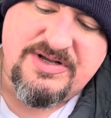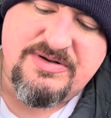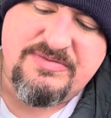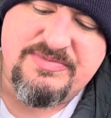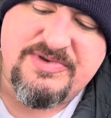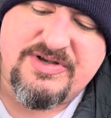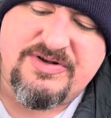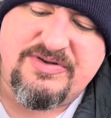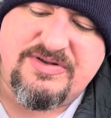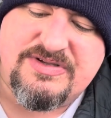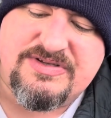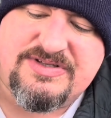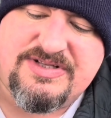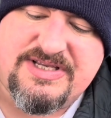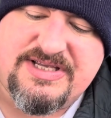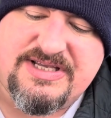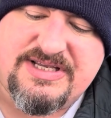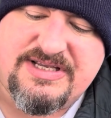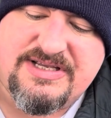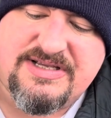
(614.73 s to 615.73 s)
because
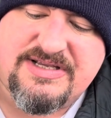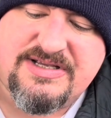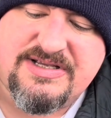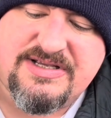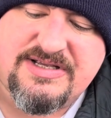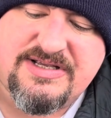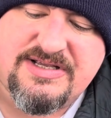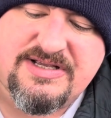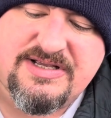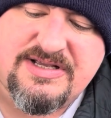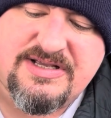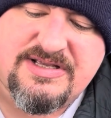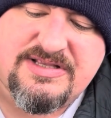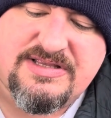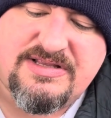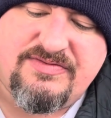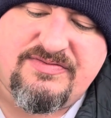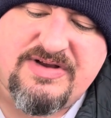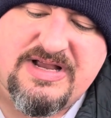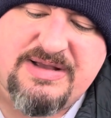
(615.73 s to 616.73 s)
the
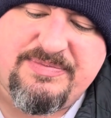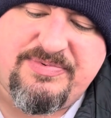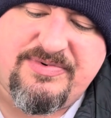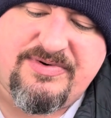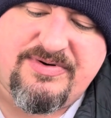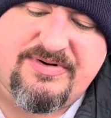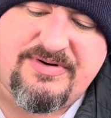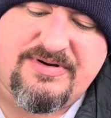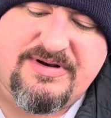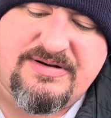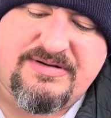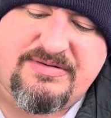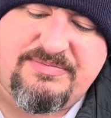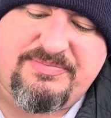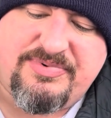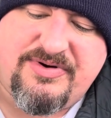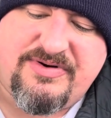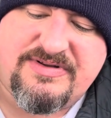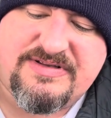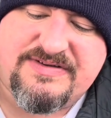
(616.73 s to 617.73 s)
wrapper
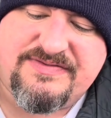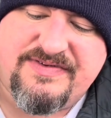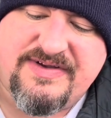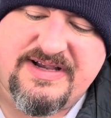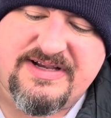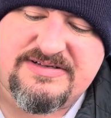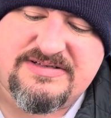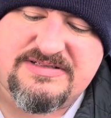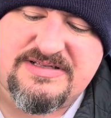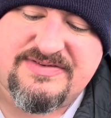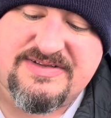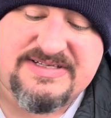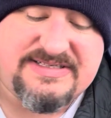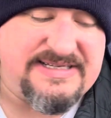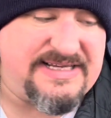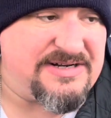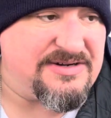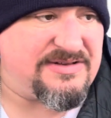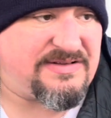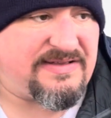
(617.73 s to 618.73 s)
burns faster than the
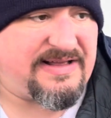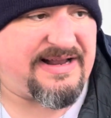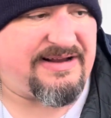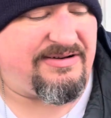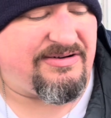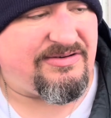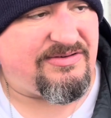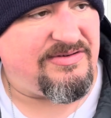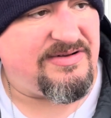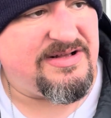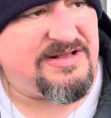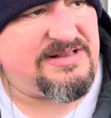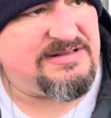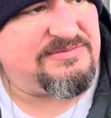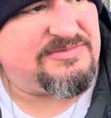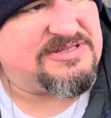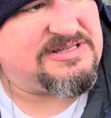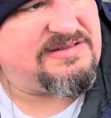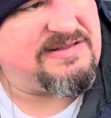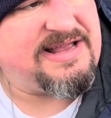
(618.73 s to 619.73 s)
center of the Ligero,
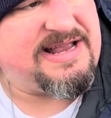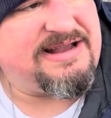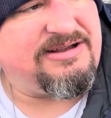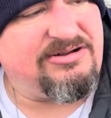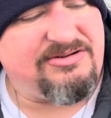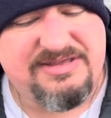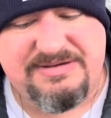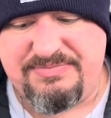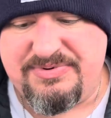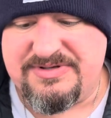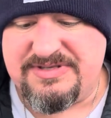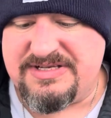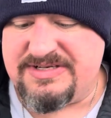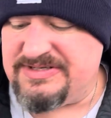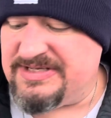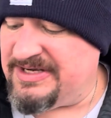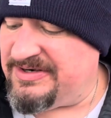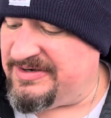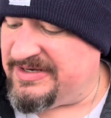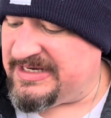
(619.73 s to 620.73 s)
but the Ligero they put in the
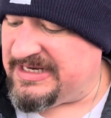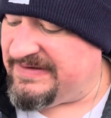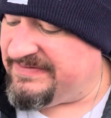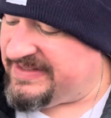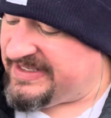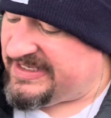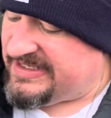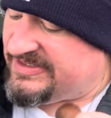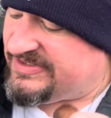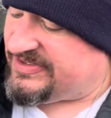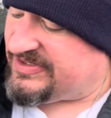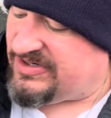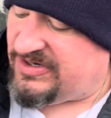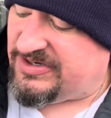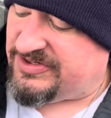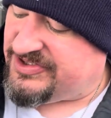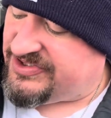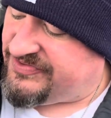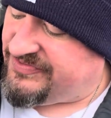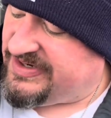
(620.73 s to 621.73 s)
center to give the cigar
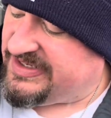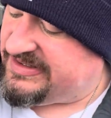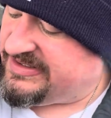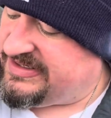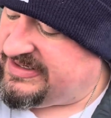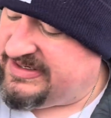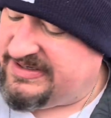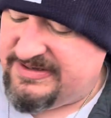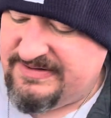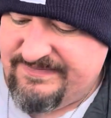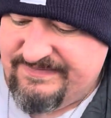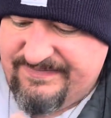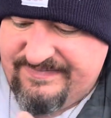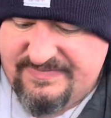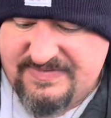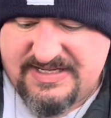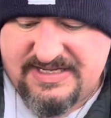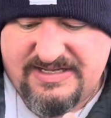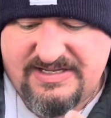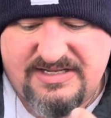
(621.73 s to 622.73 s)
strength,
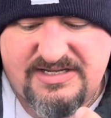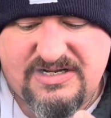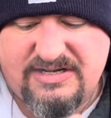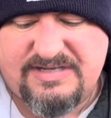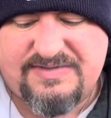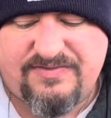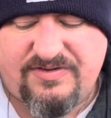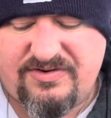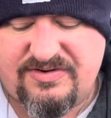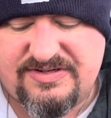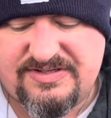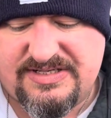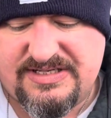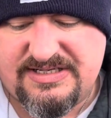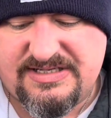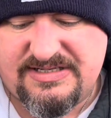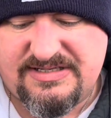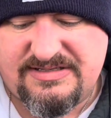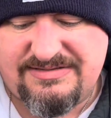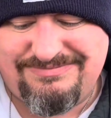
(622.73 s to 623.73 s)
as far as the
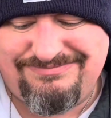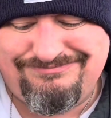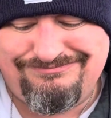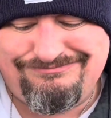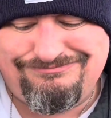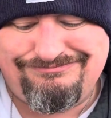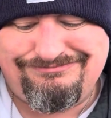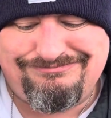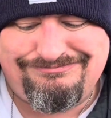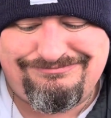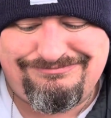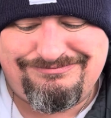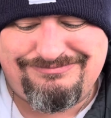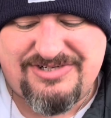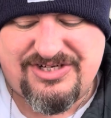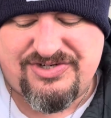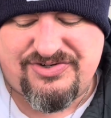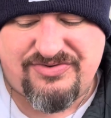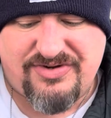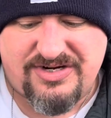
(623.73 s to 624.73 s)

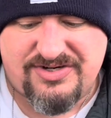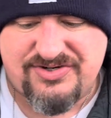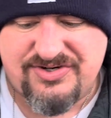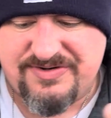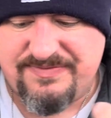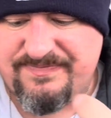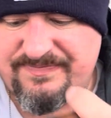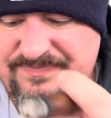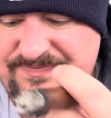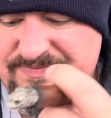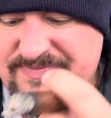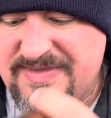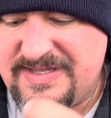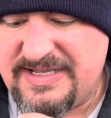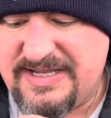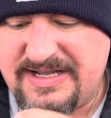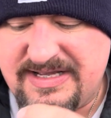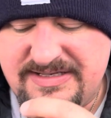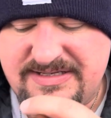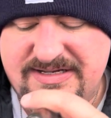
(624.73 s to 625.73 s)
construction,
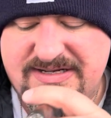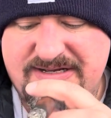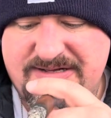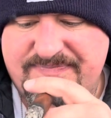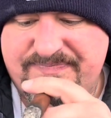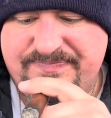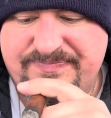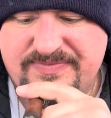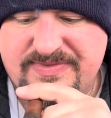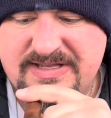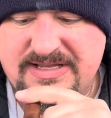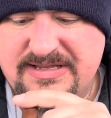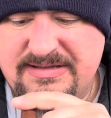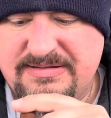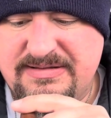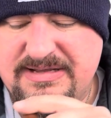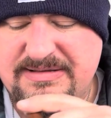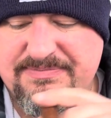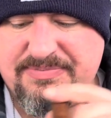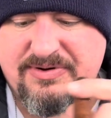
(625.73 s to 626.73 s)
and
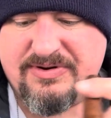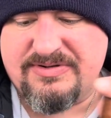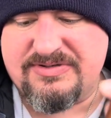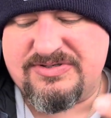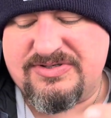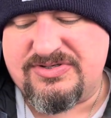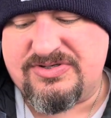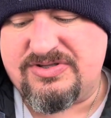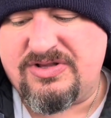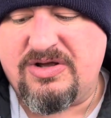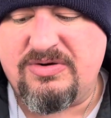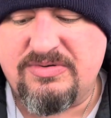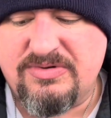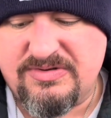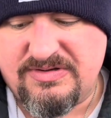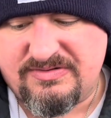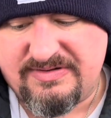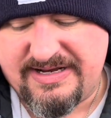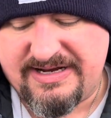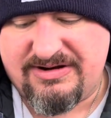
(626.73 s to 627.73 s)
it burns slower.
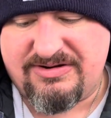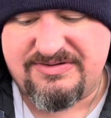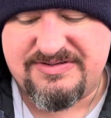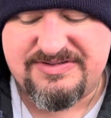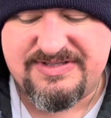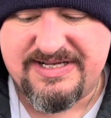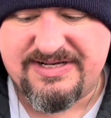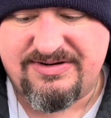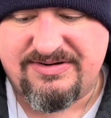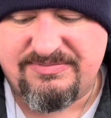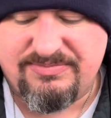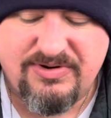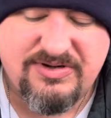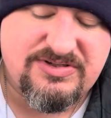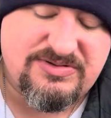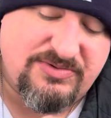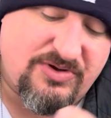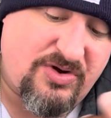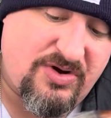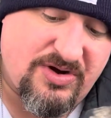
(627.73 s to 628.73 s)
The Ligero is thicker, it burns
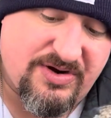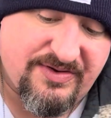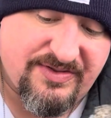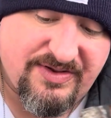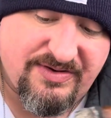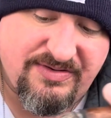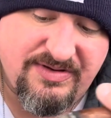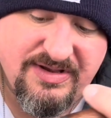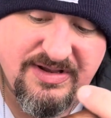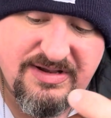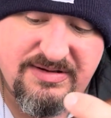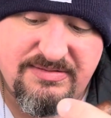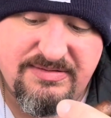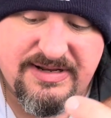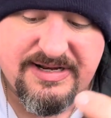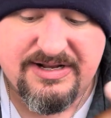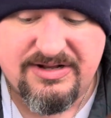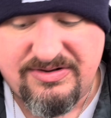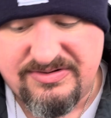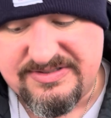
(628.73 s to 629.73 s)
longer though, and
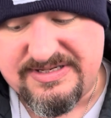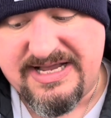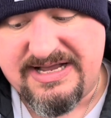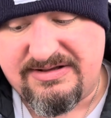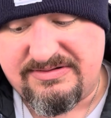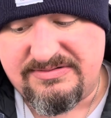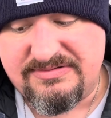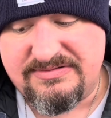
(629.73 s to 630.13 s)
it goes out.